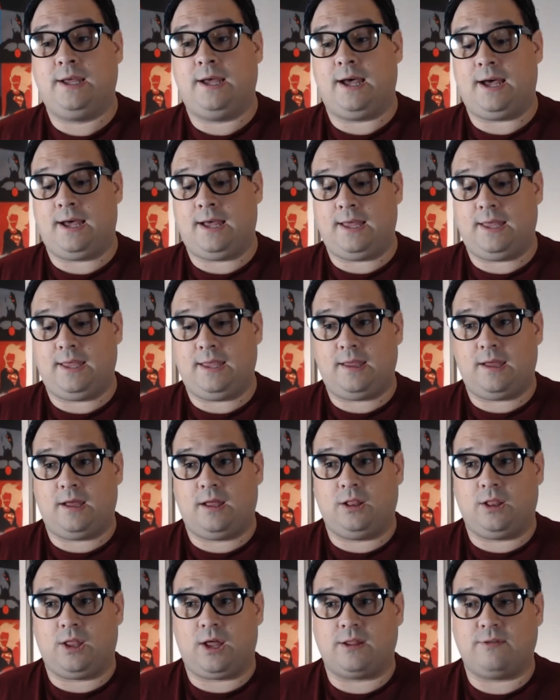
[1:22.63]
A
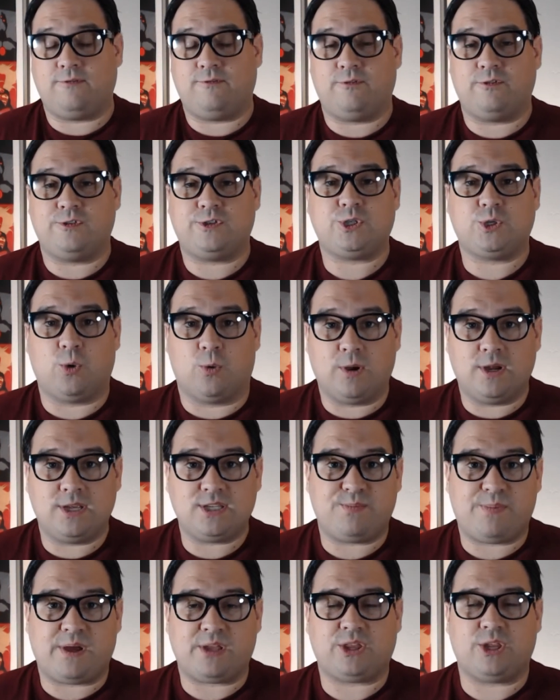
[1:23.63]
lot of
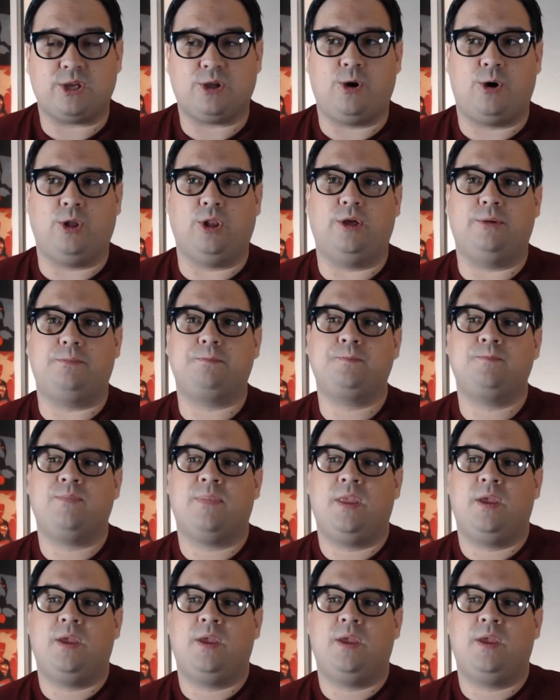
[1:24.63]
stories about the golem.